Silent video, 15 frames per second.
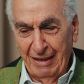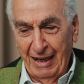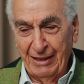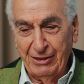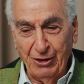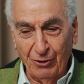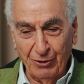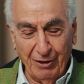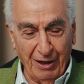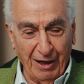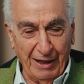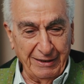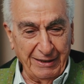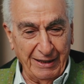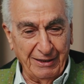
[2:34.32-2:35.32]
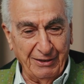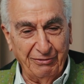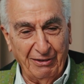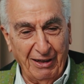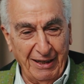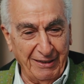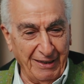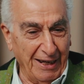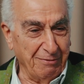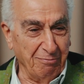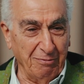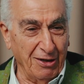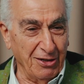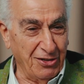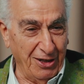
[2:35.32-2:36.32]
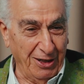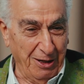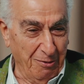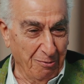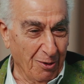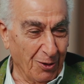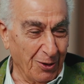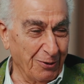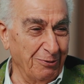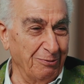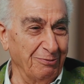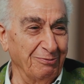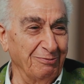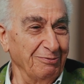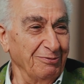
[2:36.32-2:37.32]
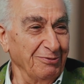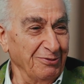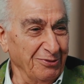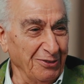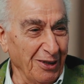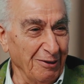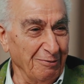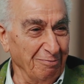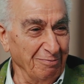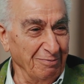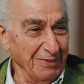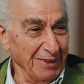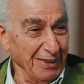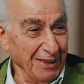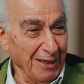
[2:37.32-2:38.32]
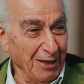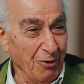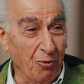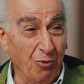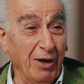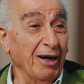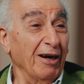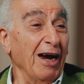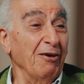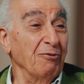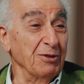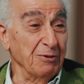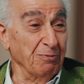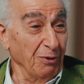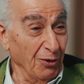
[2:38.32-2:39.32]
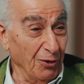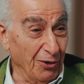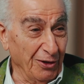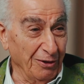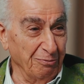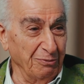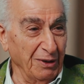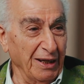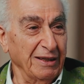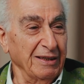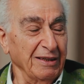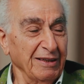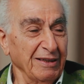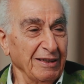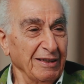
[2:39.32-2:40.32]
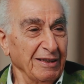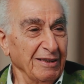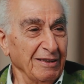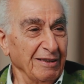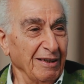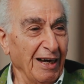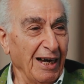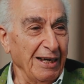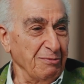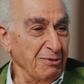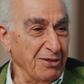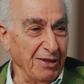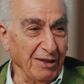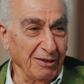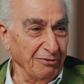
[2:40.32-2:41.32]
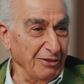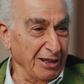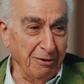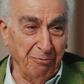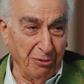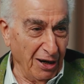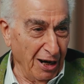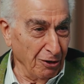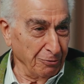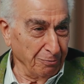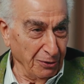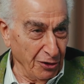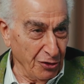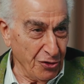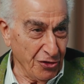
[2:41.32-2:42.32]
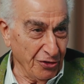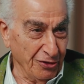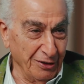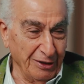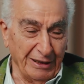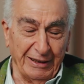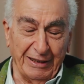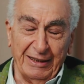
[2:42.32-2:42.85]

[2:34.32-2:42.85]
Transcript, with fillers: I don't identify that much anymore from where I was born, but I am still very proud Persian.